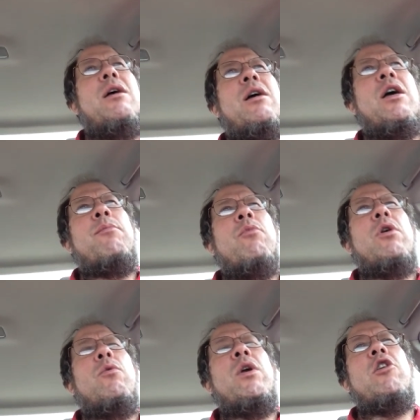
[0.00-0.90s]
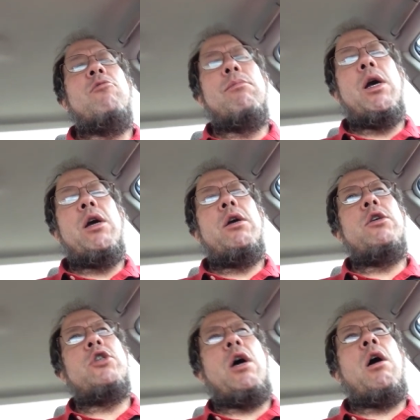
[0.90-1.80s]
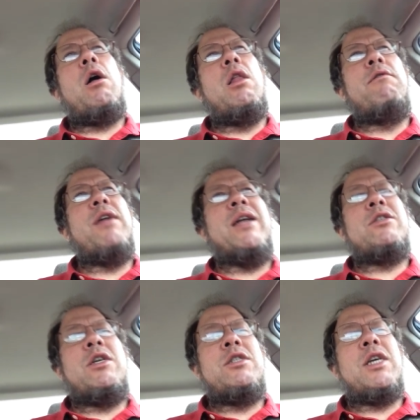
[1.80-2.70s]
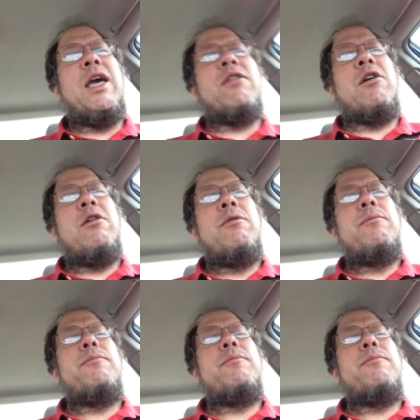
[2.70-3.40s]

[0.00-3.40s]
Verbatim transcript: Um, when you merge all of that uh, together,